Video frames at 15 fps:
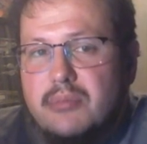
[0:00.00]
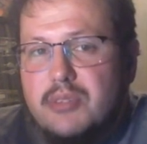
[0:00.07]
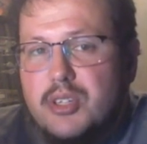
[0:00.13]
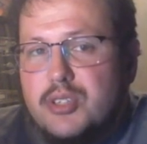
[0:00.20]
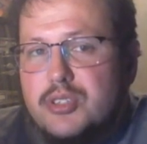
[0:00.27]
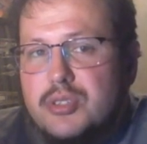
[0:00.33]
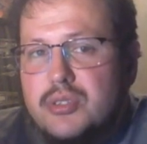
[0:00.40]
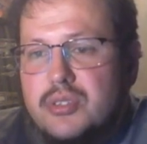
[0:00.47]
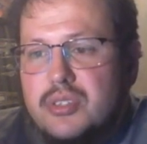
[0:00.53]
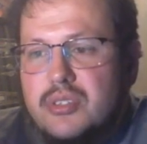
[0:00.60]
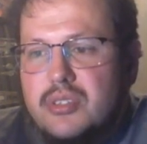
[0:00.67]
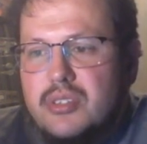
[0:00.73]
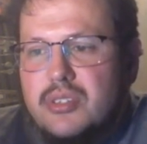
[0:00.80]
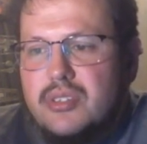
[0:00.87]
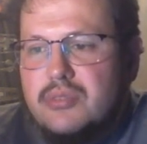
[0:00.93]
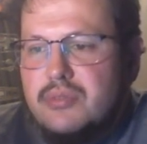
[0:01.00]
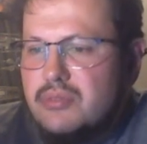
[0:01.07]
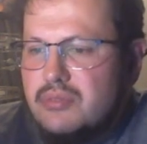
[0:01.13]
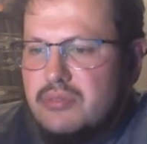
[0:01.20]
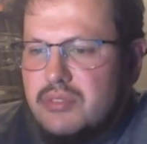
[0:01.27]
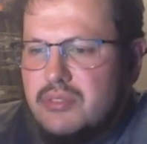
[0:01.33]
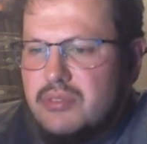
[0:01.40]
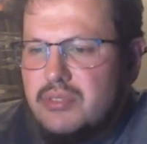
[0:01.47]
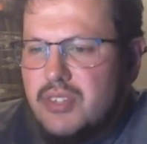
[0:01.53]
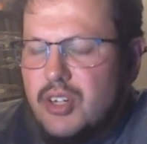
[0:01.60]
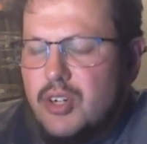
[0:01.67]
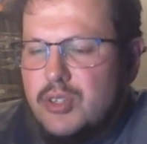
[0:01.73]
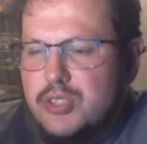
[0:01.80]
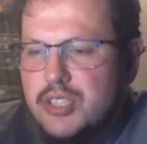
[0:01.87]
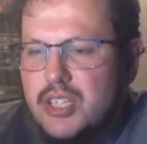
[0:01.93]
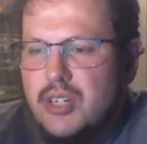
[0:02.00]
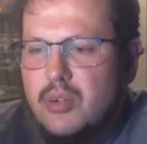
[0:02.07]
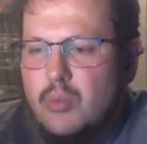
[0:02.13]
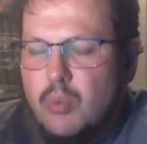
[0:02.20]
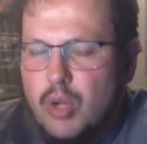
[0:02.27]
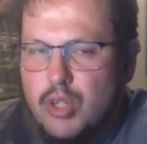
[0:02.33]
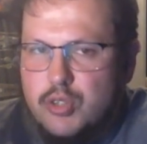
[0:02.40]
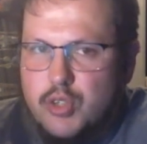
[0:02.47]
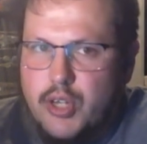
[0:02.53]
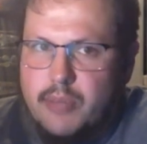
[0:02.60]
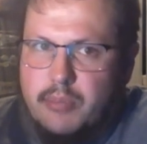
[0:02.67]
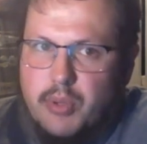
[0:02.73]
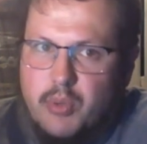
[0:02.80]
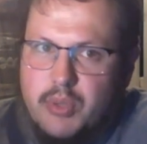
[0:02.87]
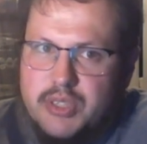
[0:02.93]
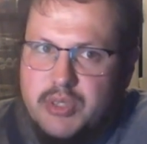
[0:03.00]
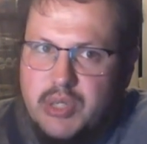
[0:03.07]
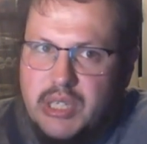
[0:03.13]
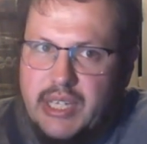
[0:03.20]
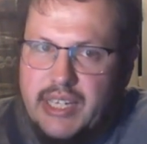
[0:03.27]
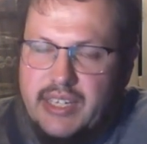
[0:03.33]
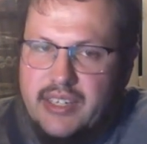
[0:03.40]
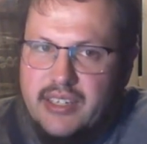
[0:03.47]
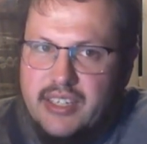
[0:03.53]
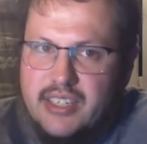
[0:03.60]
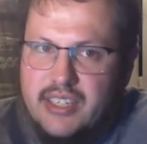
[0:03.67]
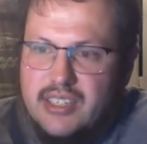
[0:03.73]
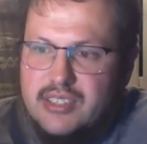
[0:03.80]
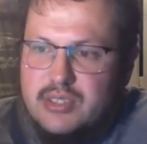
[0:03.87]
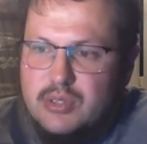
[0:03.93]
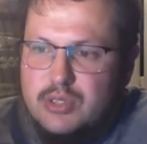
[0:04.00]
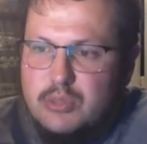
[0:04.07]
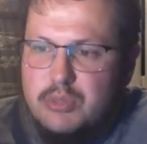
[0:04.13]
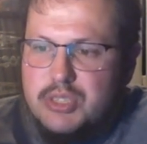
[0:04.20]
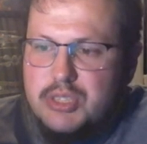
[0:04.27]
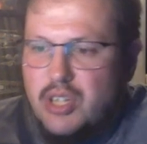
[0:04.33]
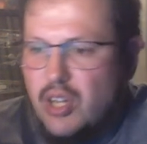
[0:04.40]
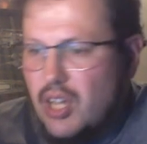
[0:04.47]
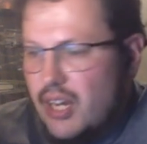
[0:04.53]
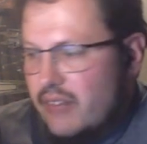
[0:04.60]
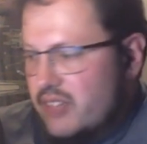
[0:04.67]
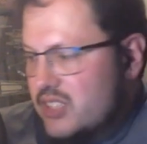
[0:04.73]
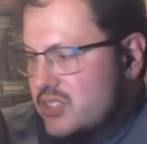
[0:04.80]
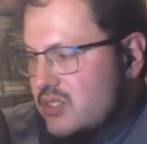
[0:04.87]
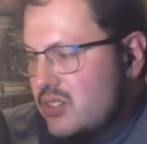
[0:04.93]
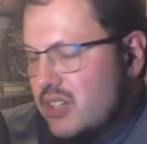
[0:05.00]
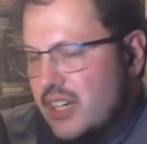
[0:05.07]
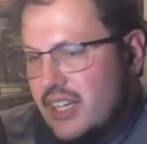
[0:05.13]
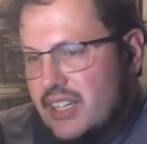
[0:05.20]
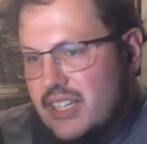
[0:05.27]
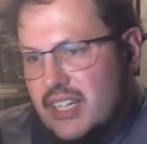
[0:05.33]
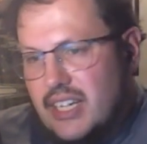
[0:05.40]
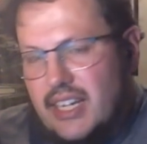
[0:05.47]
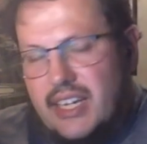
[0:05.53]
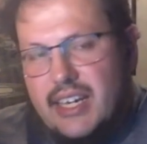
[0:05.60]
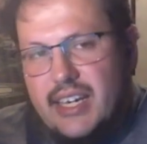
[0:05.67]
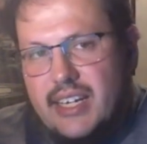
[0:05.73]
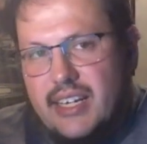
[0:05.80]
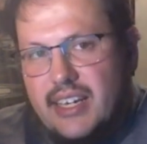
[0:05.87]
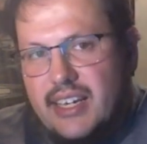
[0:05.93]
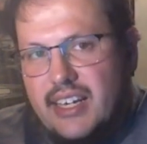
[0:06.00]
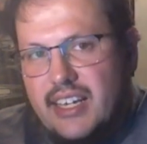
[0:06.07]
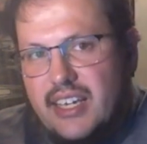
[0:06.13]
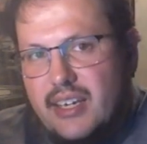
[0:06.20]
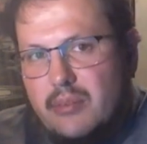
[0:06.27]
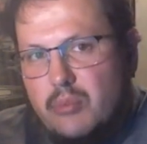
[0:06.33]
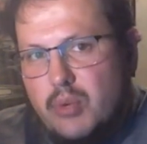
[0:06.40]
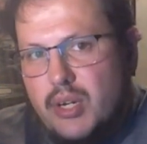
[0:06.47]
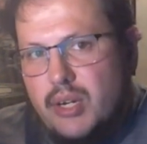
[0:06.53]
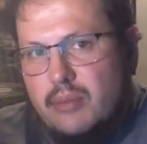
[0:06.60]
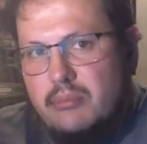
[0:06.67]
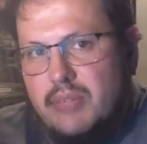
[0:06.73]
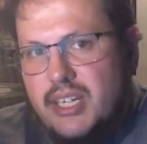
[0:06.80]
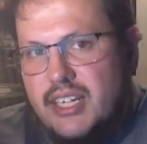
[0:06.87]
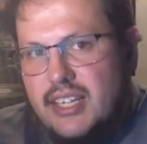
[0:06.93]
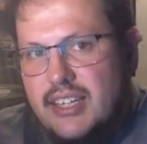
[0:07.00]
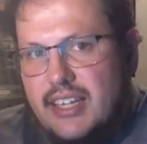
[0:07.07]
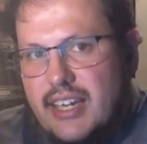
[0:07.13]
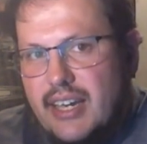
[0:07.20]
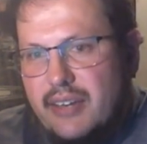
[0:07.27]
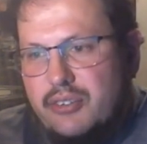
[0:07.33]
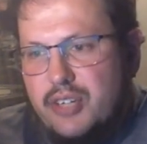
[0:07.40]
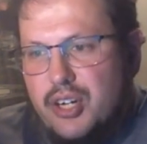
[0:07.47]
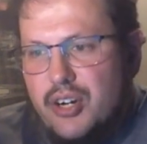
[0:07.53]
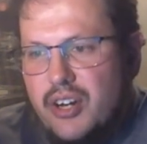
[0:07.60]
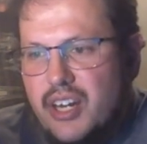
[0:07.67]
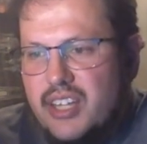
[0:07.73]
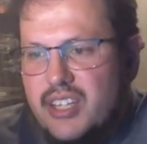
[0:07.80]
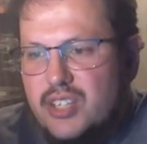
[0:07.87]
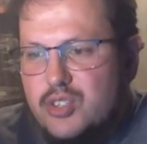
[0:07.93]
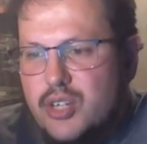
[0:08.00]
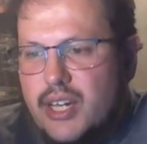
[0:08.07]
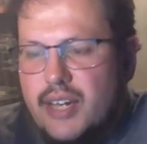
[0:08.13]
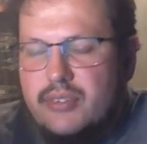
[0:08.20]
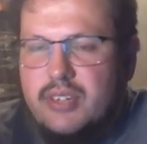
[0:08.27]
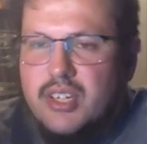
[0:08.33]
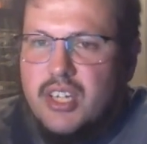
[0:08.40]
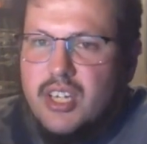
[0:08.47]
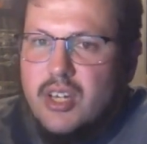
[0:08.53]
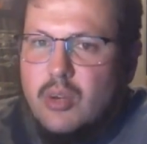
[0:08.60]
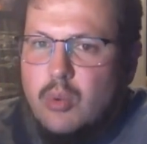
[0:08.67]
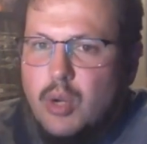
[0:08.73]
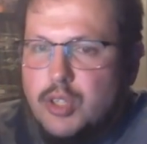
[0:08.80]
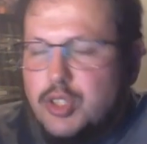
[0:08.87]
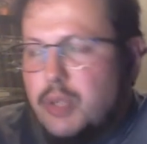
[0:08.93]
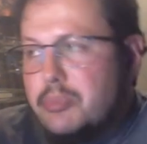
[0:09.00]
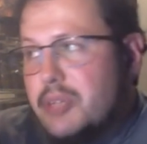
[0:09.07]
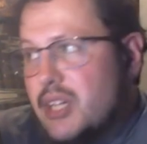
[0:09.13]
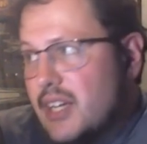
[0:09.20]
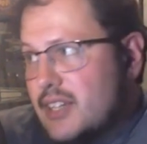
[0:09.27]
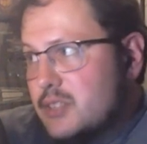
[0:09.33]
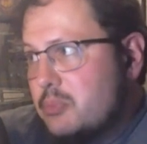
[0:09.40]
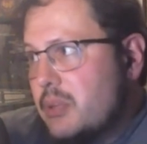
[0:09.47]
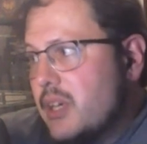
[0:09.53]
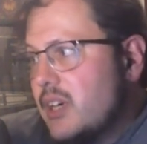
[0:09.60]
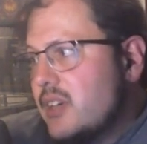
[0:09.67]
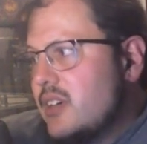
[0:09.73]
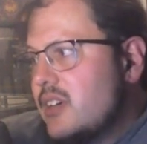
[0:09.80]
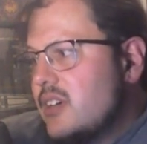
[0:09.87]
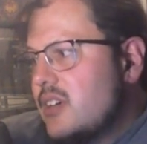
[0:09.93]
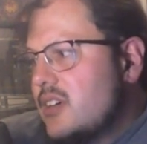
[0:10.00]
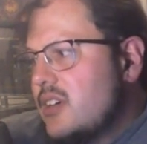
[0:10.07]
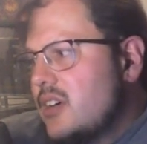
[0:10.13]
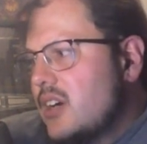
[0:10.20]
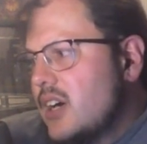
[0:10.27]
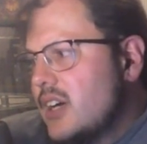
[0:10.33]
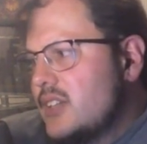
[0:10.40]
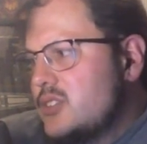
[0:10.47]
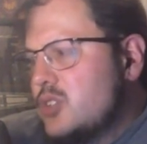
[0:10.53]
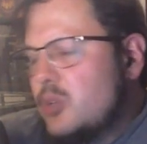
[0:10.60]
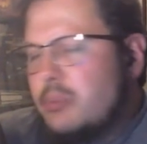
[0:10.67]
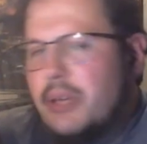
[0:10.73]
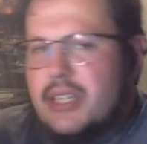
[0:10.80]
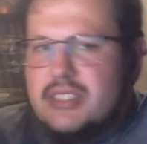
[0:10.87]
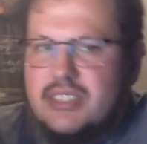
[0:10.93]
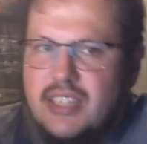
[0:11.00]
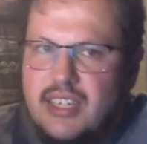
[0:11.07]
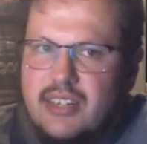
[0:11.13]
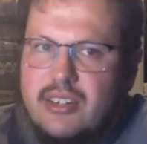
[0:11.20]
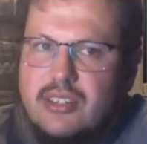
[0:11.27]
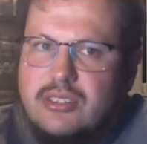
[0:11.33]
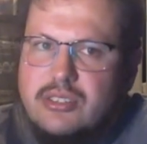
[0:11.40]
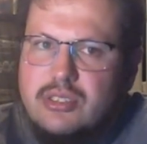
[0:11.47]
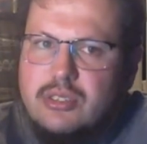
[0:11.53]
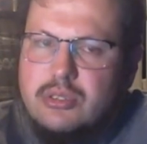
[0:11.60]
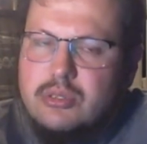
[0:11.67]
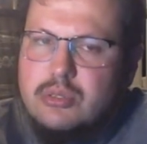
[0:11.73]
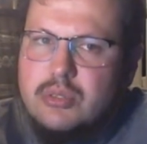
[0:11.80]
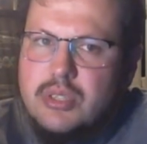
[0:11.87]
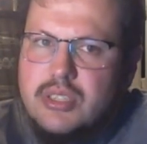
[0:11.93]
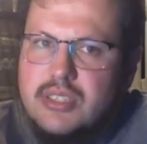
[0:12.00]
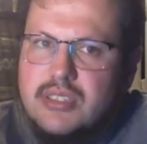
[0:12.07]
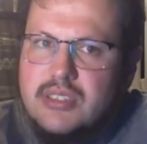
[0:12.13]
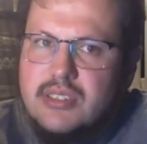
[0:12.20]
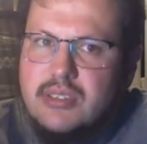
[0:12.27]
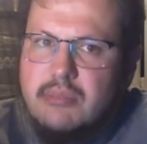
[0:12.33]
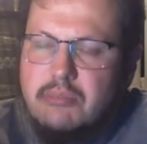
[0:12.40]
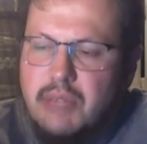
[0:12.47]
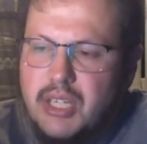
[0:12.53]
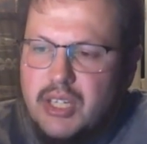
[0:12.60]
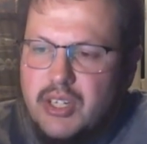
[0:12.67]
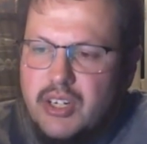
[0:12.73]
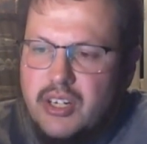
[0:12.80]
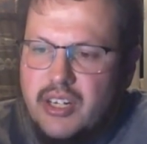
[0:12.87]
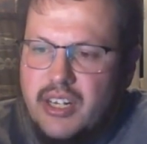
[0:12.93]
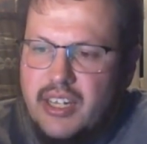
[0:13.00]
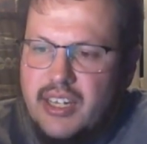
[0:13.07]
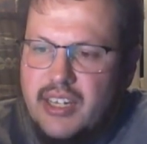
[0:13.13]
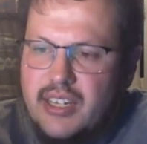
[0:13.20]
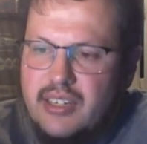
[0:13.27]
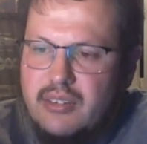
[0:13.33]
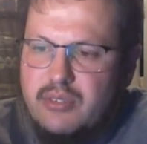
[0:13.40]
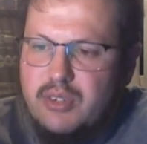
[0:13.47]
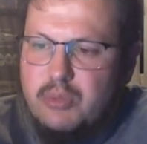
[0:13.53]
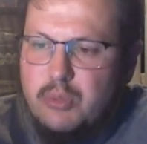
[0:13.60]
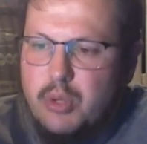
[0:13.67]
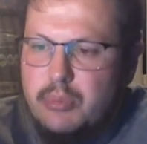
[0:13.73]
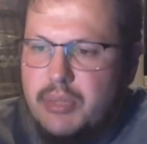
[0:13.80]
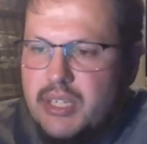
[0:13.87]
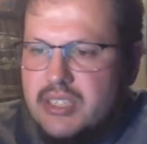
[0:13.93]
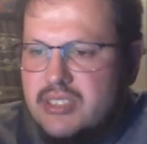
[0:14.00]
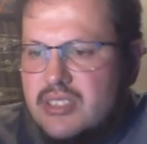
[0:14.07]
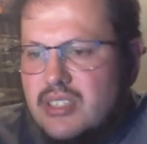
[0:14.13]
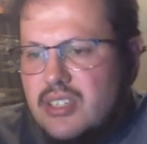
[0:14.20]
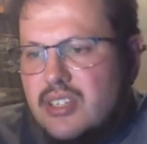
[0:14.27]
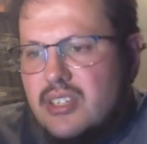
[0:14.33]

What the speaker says: there's Hurston Waldrep, who went to Atlanta. So it was almost every single guy that I had ahead of him went immediately after in the draft. Waldrep, the next pick. 2 picks later to Miller, and a few more picks